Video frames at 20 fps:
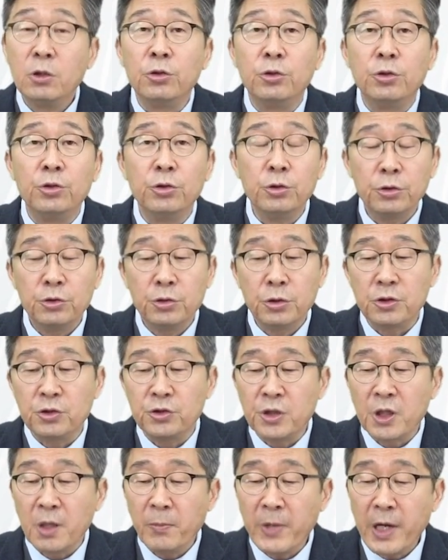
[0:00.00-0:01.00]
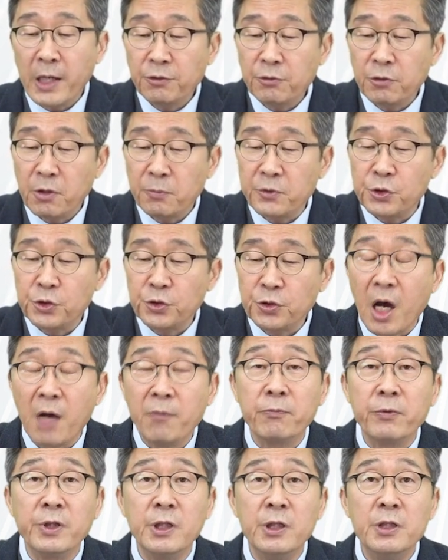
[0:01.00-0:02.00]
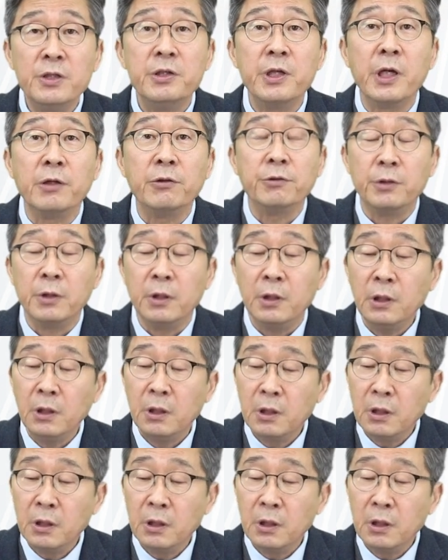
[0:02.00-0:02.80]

Due to the geometry of a sharp indenter,